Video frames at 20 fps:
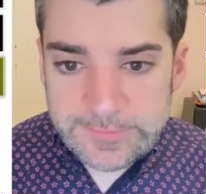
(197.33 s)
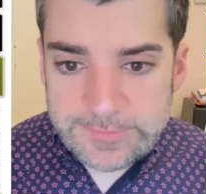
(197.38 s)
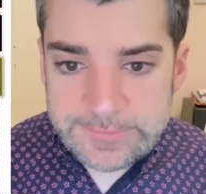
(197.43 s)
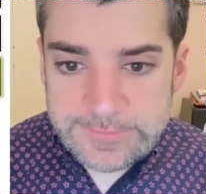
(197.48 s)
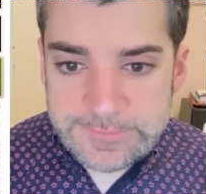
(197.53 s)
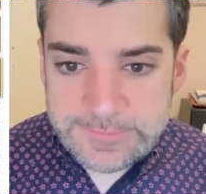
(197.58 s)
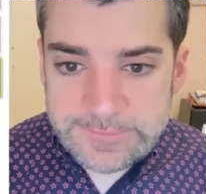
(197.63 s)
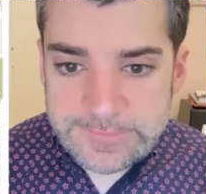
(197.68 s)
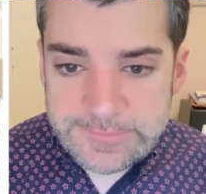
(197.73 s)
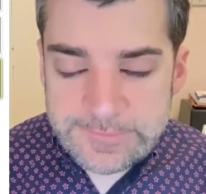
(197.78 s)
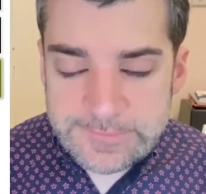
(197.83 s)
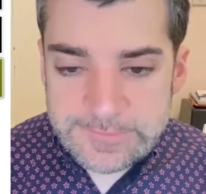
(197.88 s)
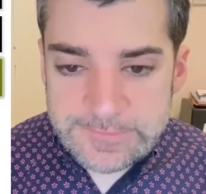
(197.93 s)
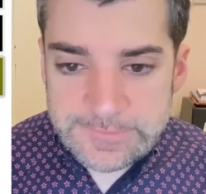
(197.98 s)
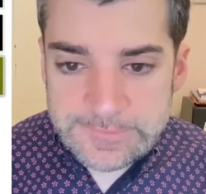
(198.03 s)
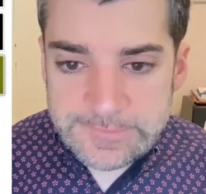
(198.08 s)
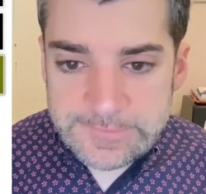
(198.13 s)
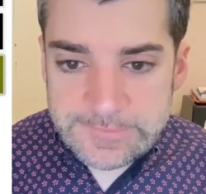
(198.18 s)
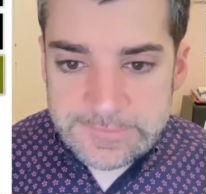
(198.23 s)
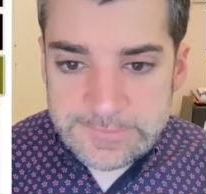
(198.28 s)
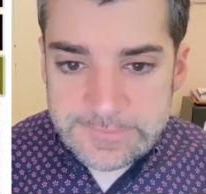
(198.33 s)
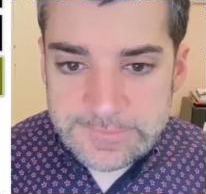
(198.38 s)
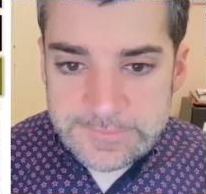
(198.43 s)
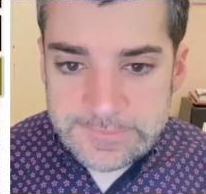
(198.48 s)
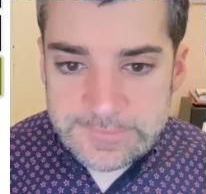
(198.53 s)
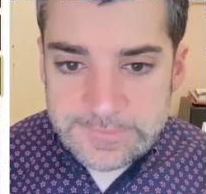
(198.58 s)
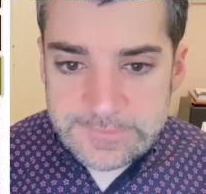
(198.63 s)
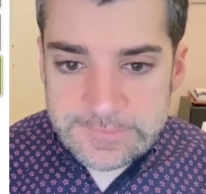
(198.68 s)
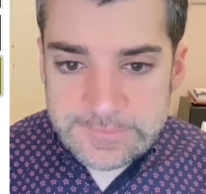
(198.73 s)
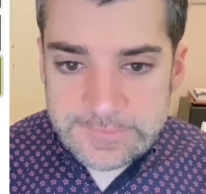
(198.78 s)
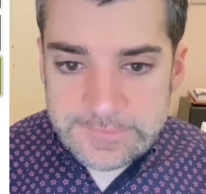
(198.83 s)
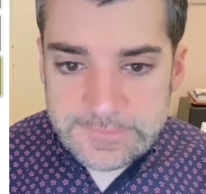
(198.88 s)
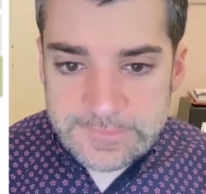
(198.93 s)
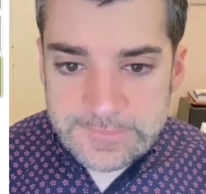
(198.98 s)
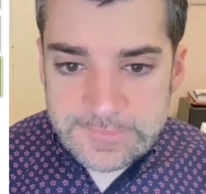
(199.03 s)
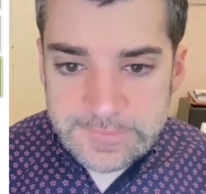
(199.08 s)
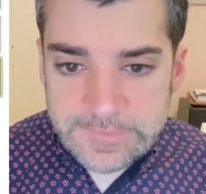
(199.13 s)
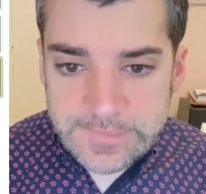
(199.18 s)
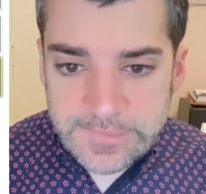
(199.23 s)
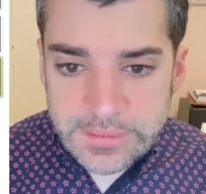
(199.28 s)

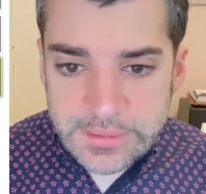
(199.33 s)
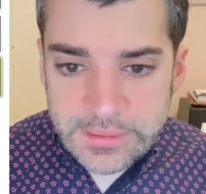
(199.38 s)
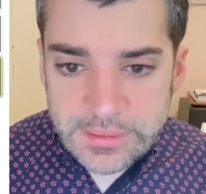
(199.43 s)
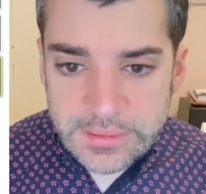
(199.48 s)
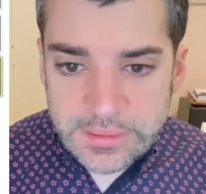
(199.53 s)
[no speech]